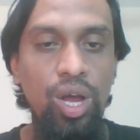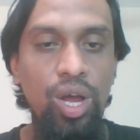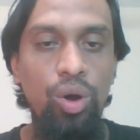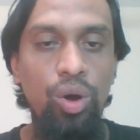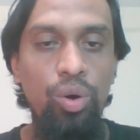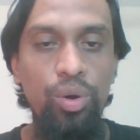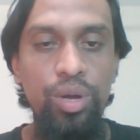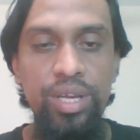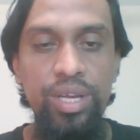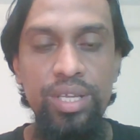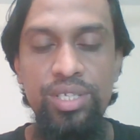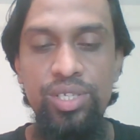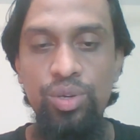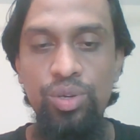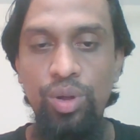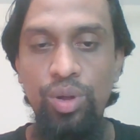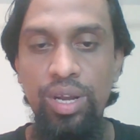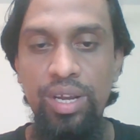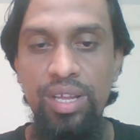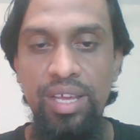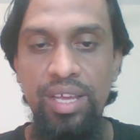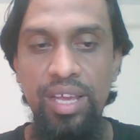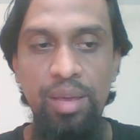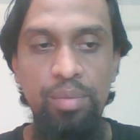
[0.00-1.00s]
which will
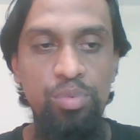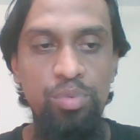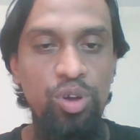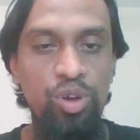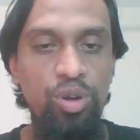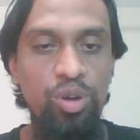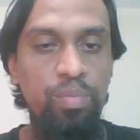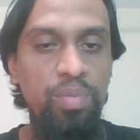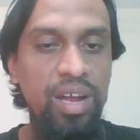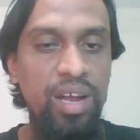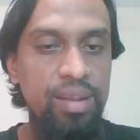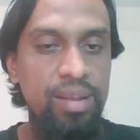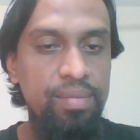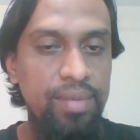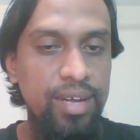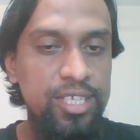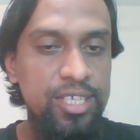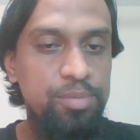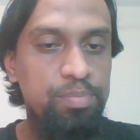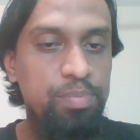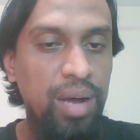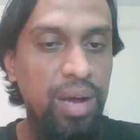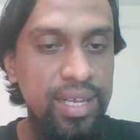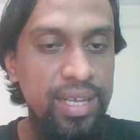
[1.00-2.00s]
give you very much
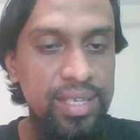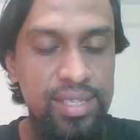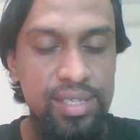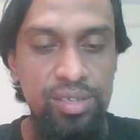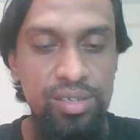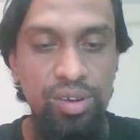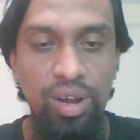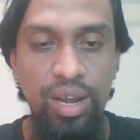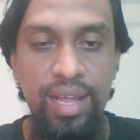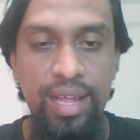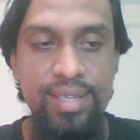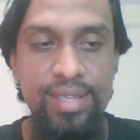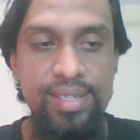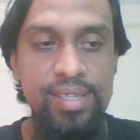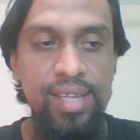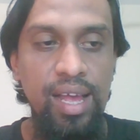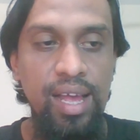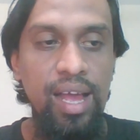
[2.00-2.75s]
vast knowledge